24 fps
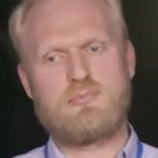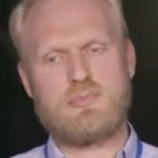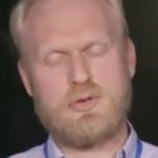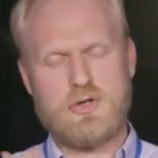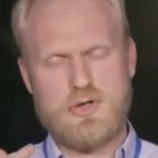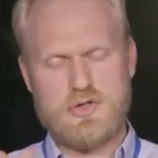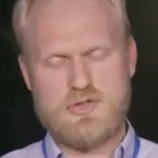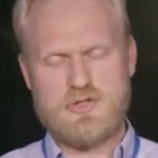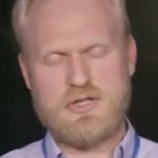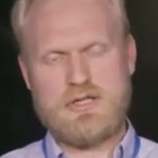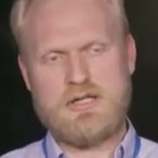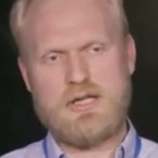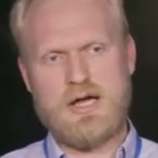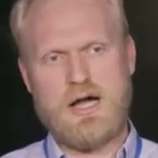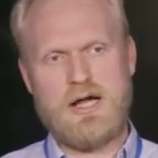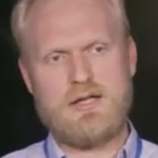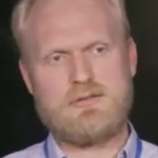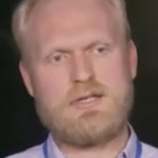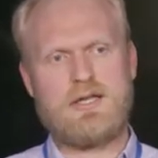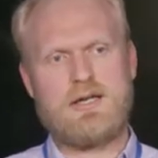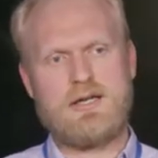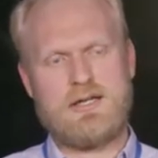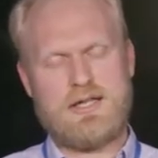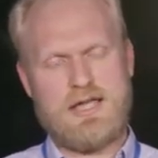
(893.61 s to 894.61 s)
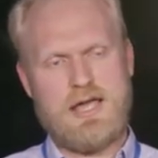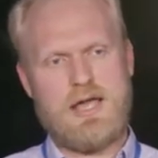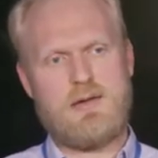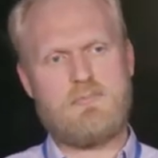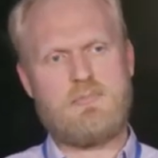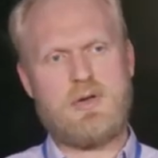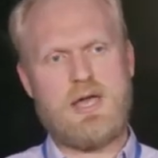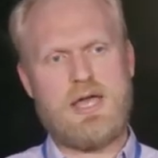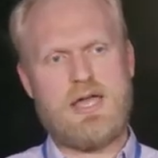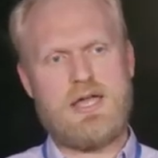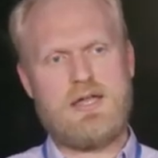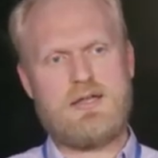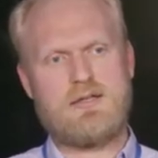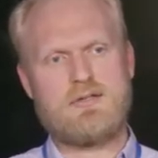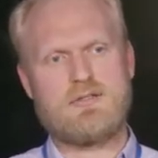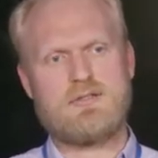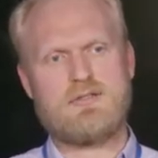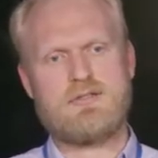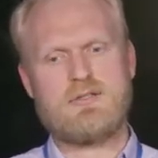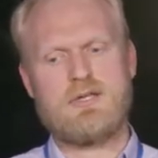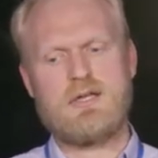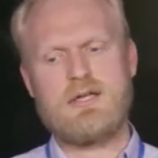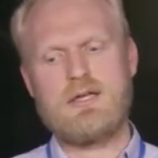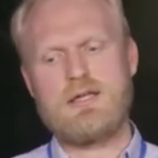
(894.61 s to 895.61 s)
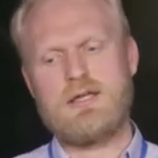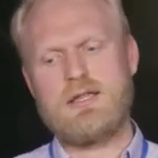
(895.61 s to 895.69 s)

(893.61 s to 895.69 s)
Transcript: producing content and campaigns